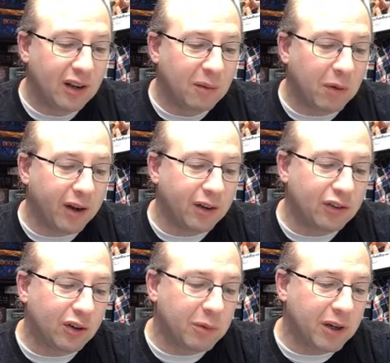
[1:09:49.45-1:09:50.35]
But it
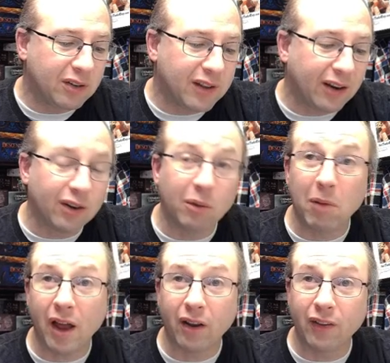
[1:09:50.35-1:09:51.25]
sure beats that little
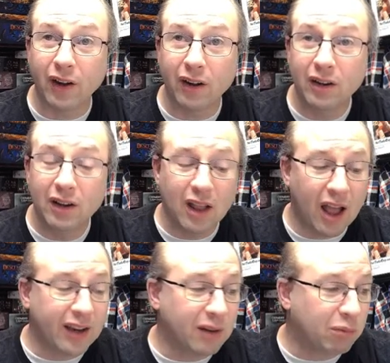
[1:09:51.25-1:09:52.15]
bottle there.
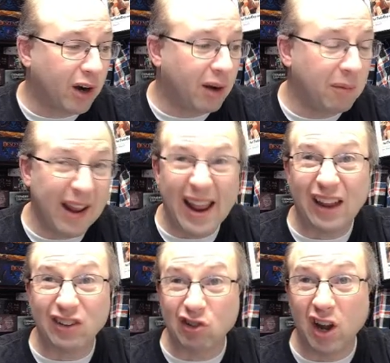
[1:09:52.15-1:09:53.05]
I can prime an
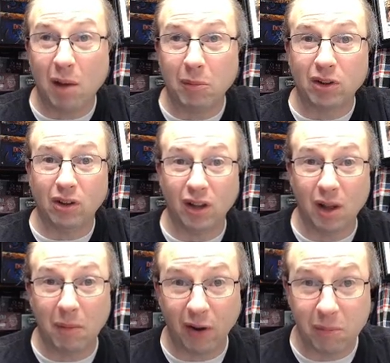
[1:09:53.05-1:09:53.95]
astronomical
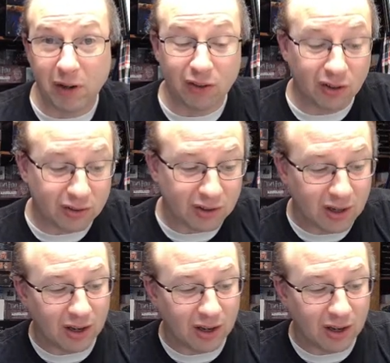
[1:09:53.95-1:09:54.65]
amount of miniatures.